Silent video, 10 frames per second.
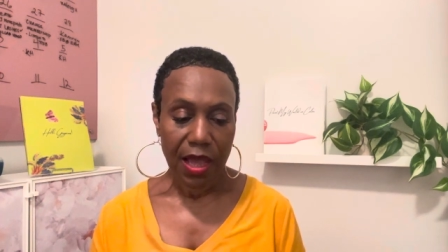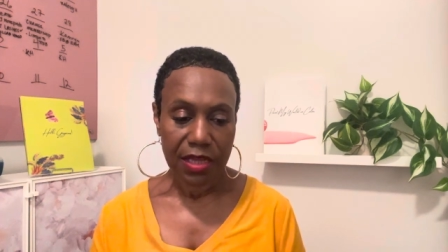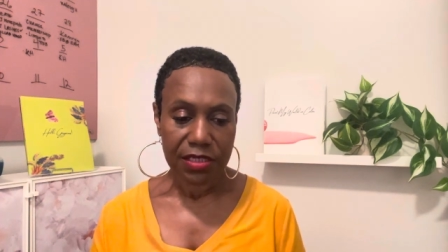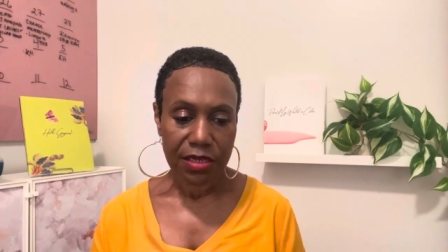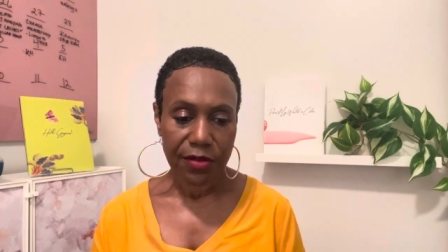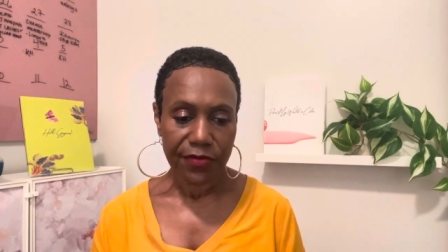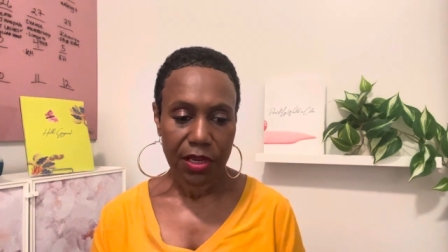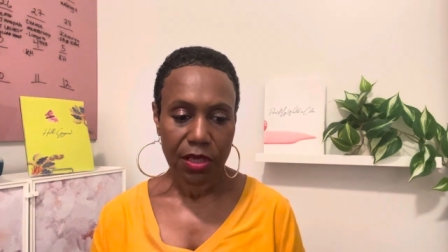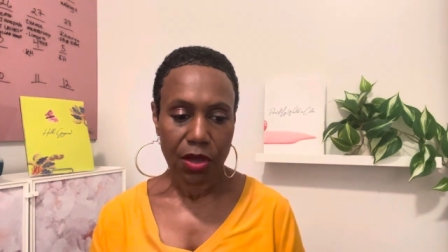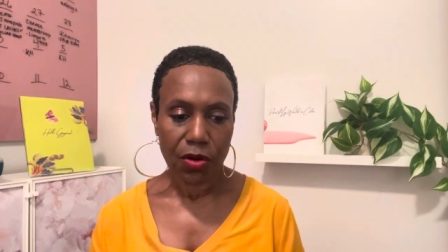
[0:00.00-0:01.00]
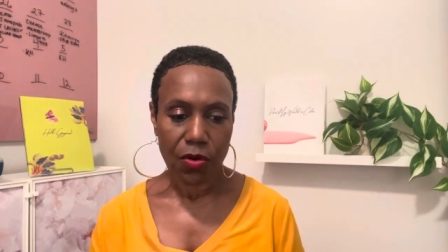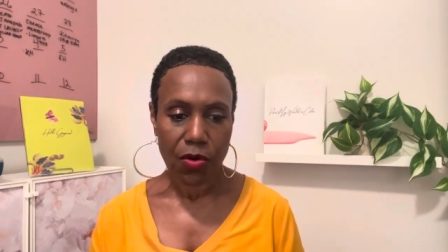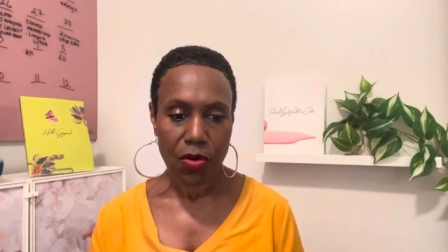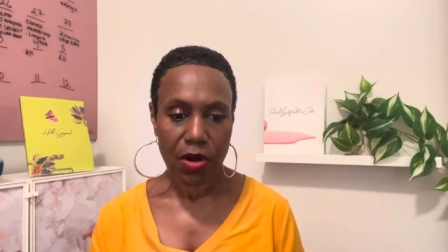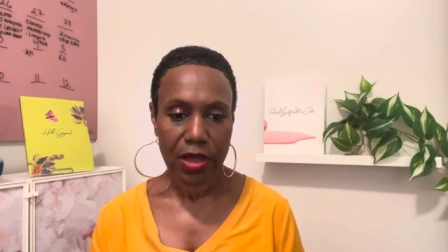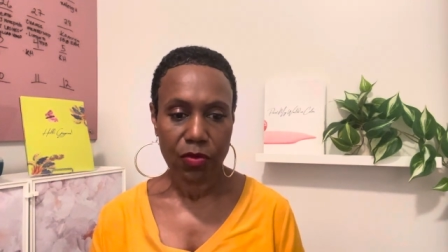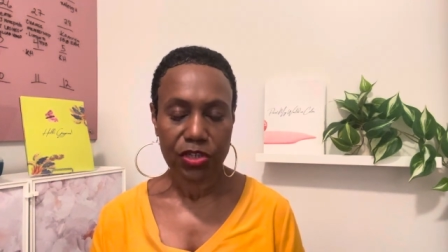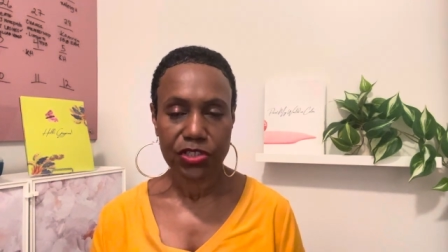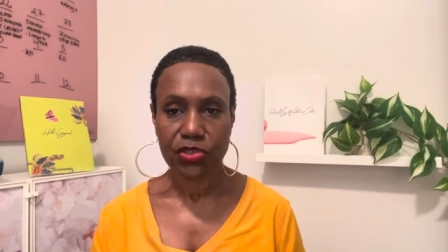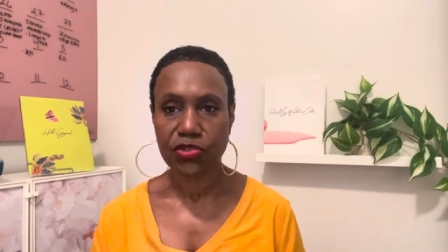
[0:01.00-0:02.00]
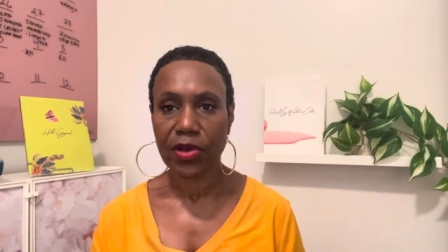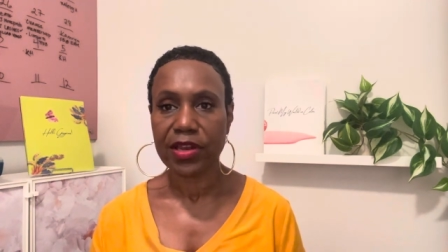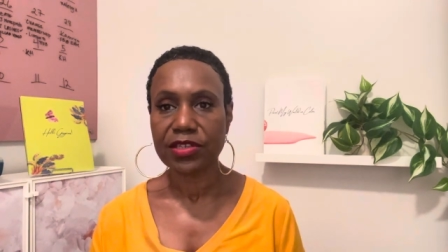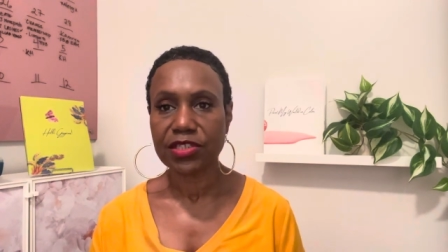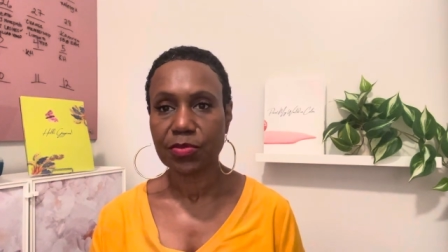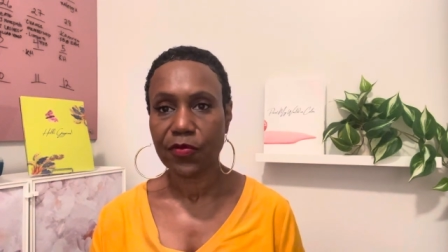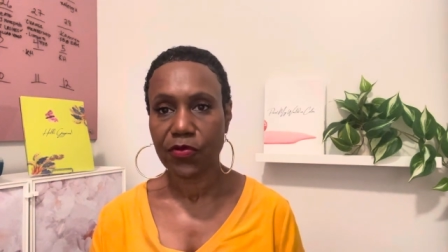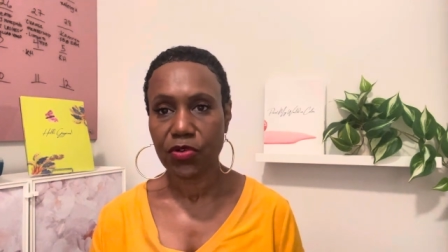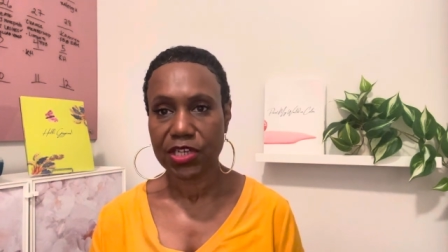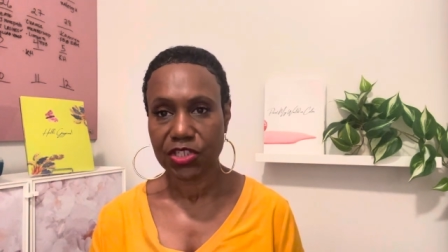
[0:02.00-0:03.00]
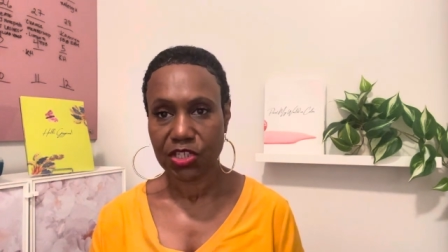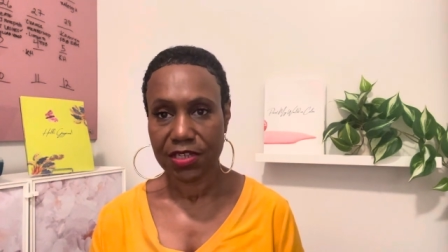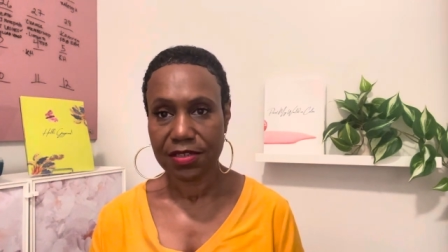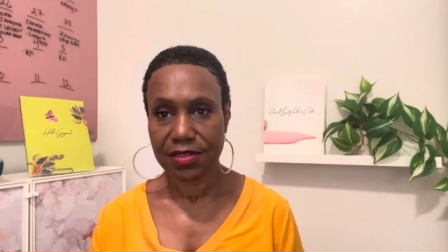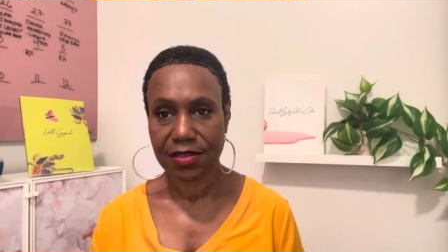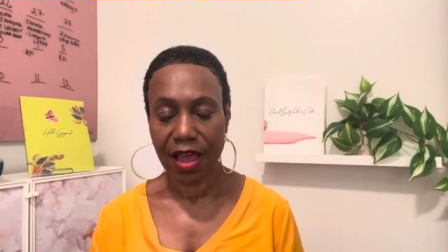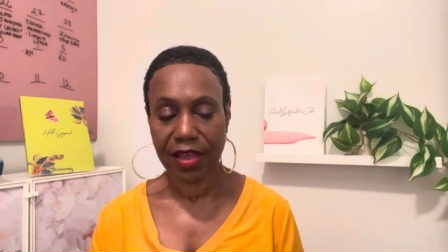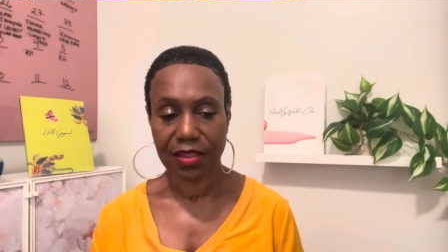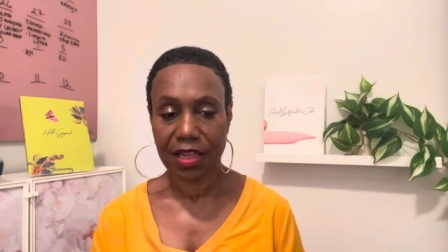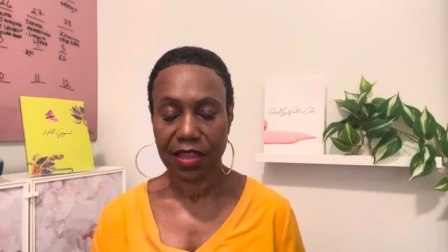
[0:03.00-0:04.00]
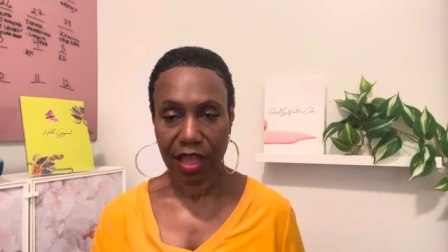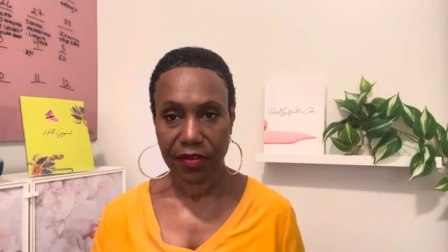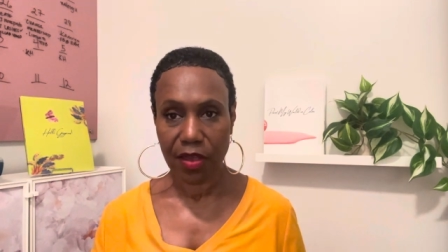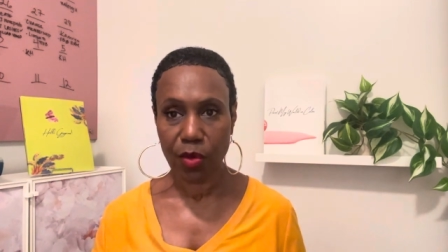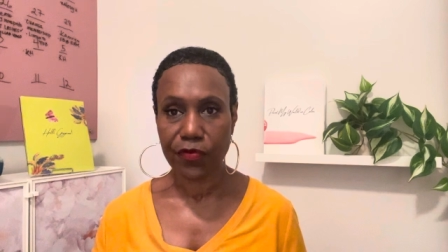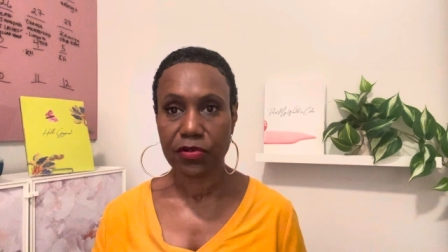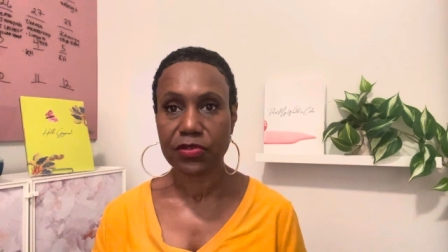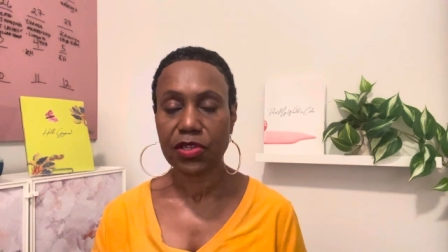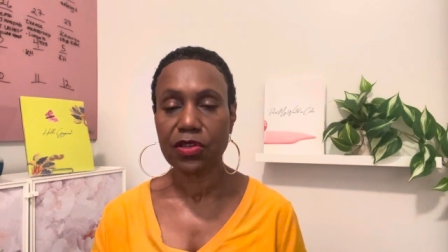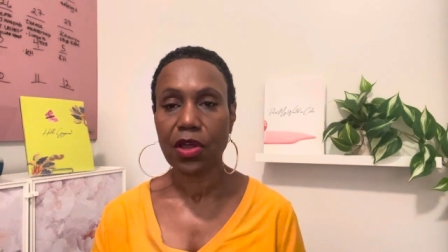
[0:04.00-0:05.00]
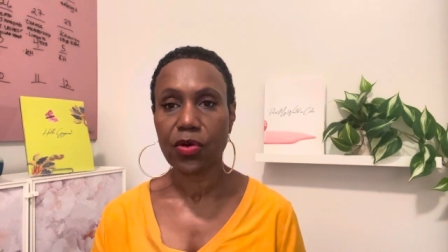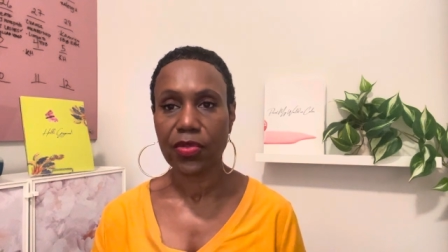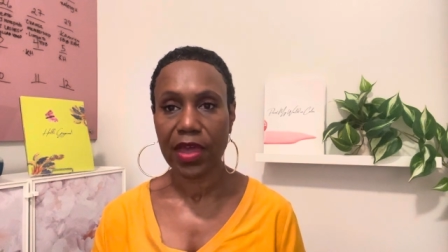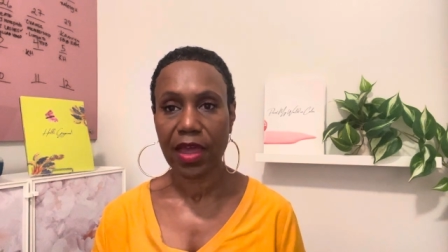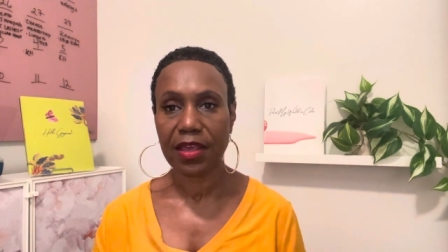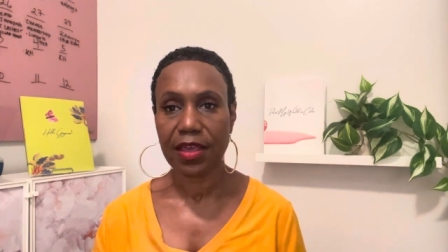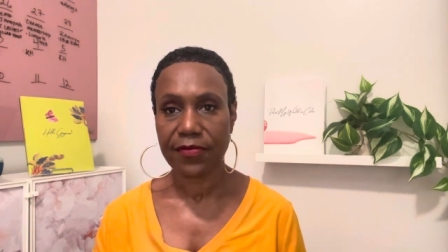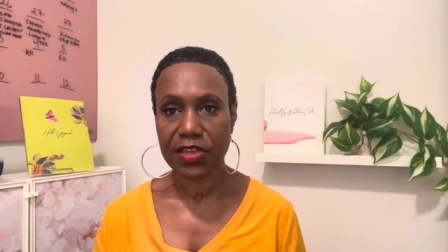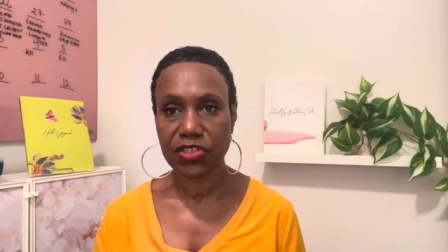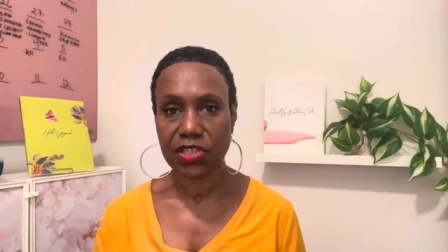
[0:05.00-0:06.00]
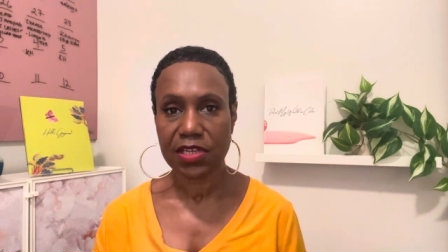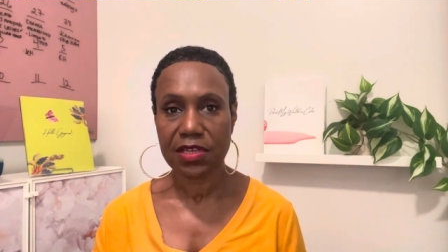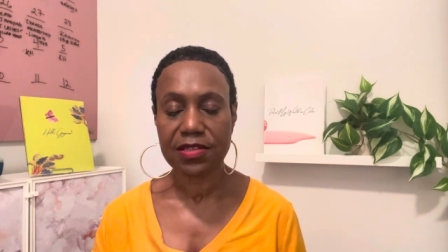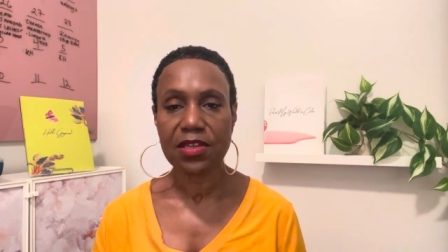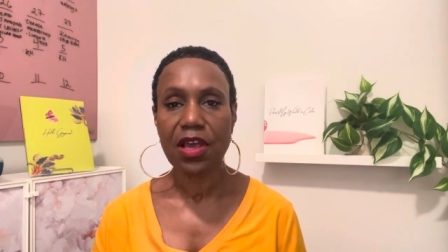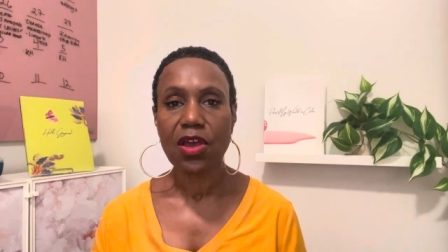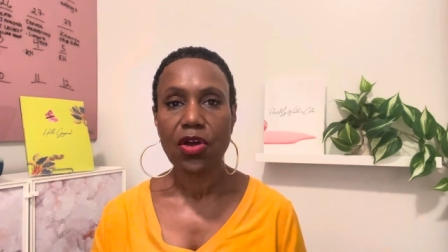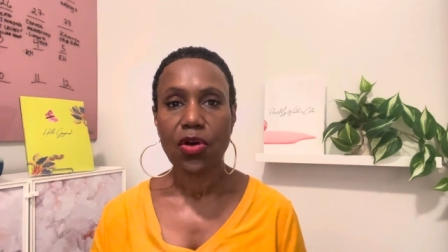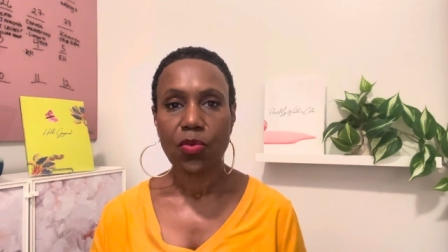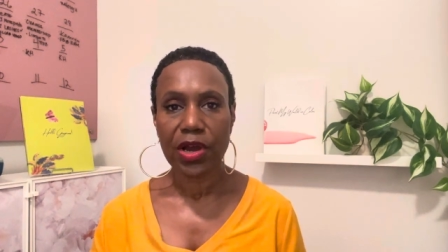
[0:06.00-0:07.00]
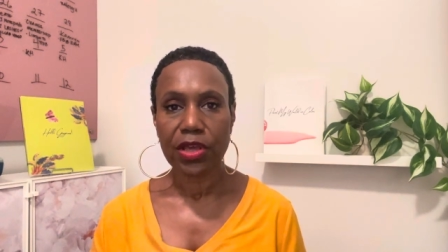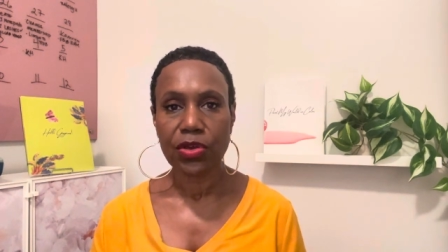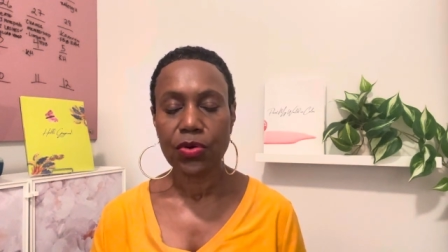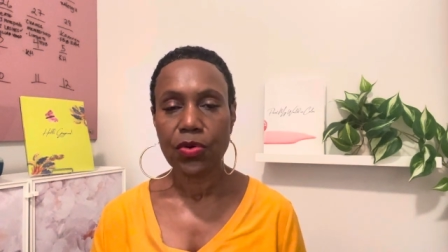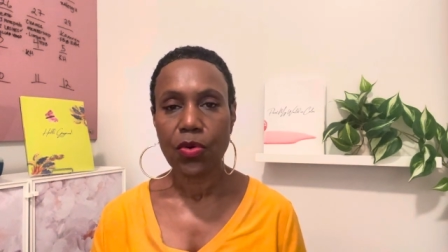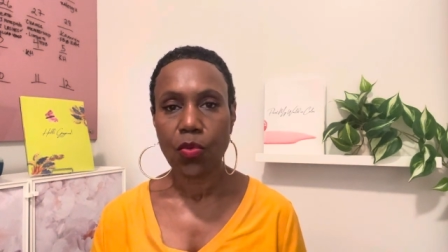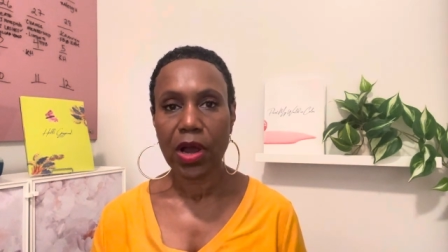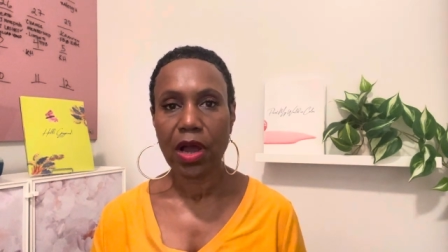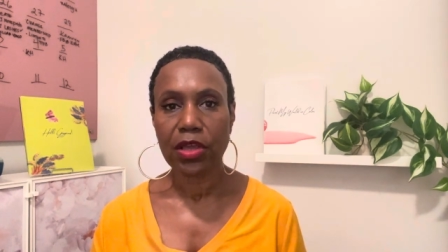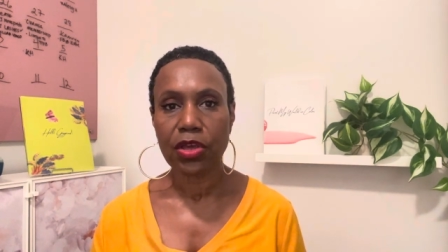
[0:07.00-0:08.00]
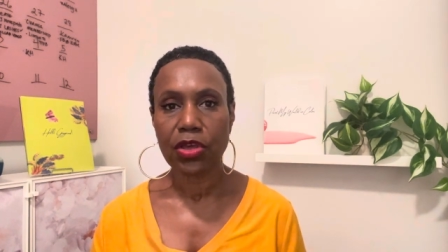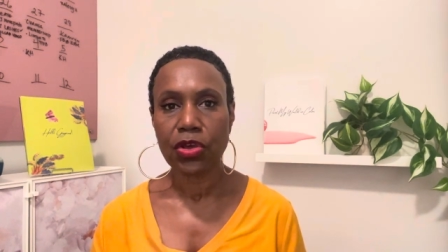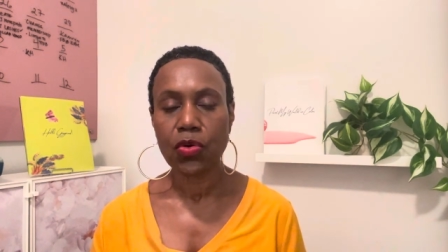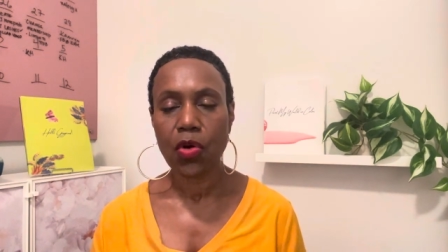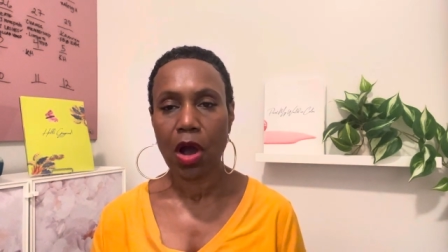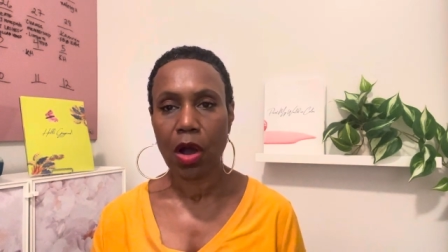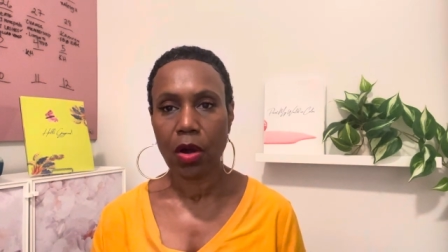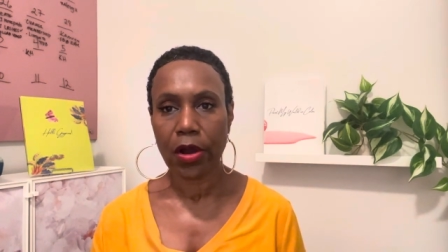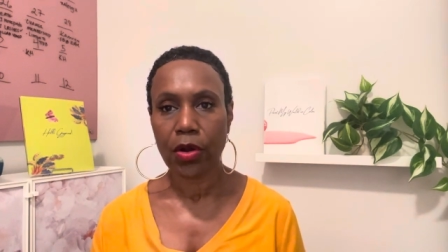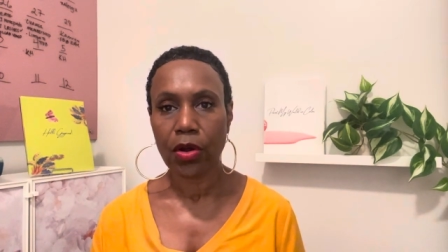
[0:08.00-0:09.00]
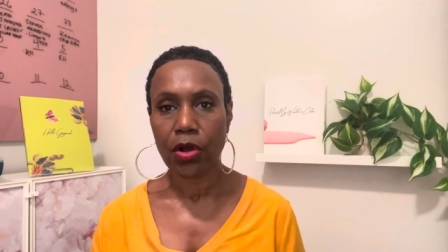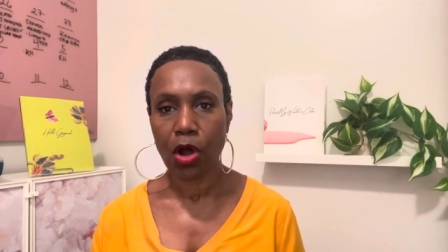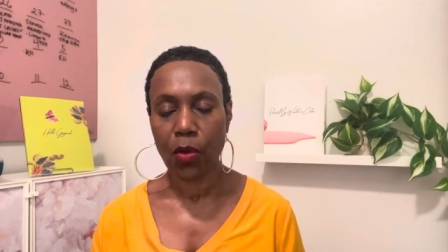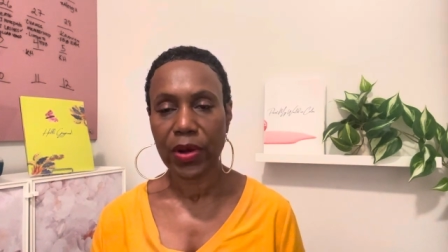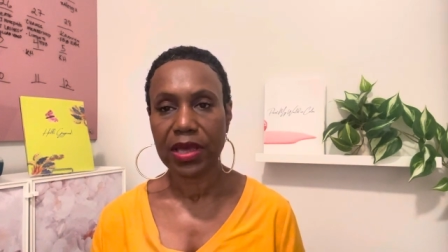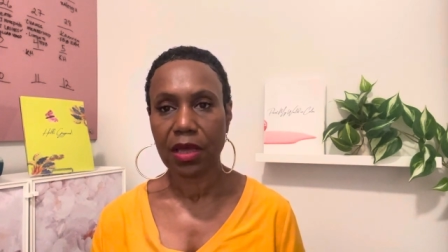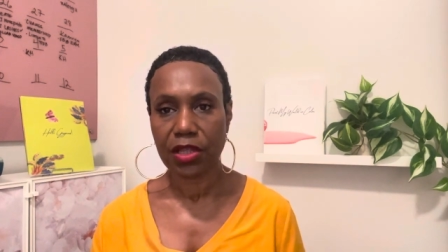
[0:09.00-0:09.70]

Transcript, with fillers: I did a video on what's your strategy before he cheats. I think that's helpful to know that if he cheats, what you are going